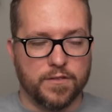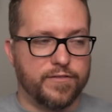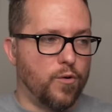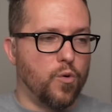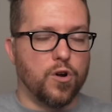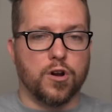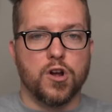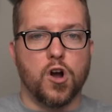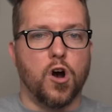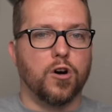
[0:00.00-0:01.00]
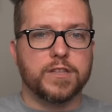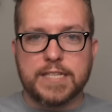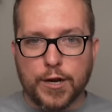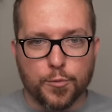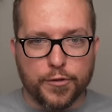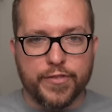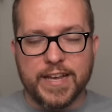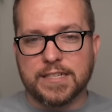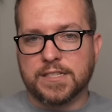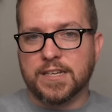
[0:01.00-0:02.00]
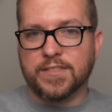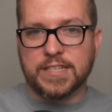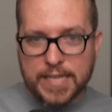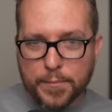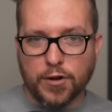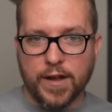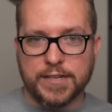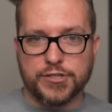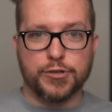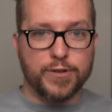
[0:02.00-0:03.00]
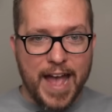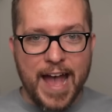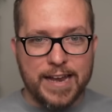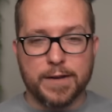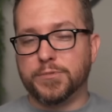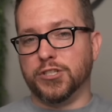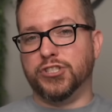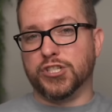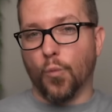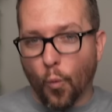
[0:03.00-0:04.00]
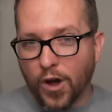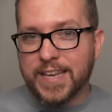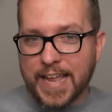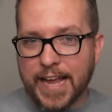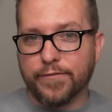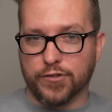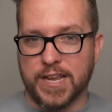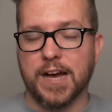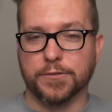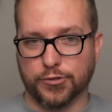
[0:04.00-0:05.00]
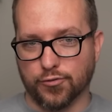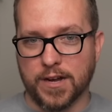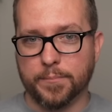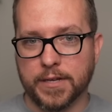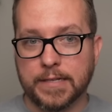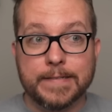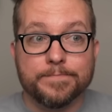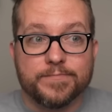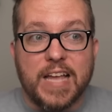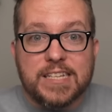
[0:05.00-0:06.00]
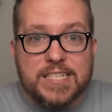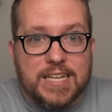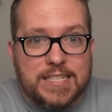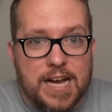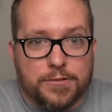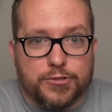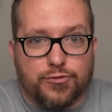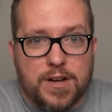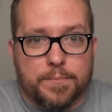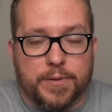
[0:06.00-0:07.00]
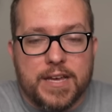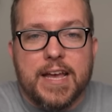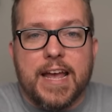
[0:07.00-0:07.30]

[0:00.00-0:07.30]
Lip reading: for all the terrible things that Democrats do to add up to just one day for Donald Trump, that's on Donald Trump.